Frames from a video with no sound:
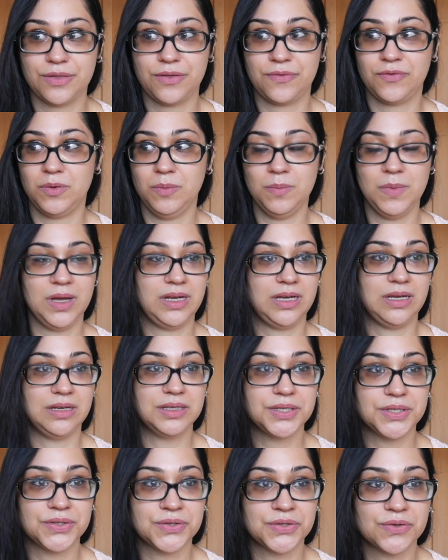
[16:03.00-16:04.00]
the earth for
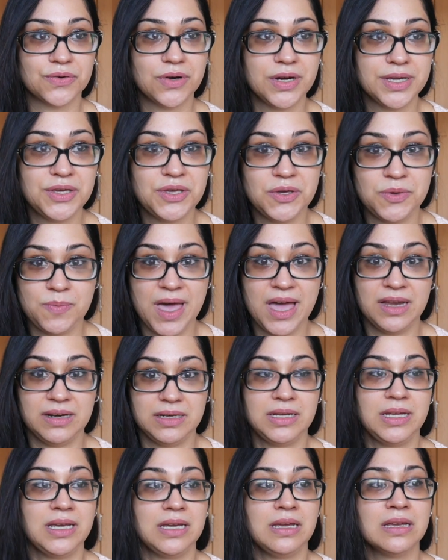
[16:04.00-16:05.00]
money, destroying
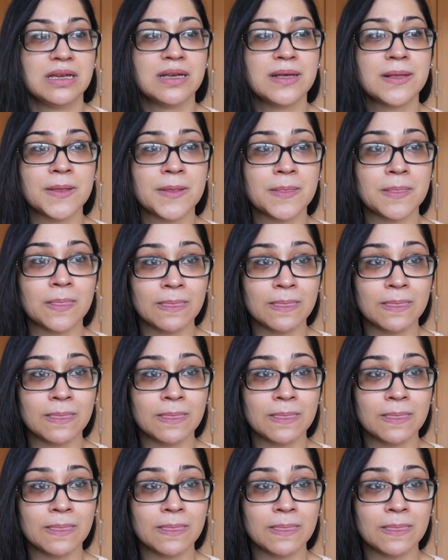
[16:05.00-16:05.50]
humanity,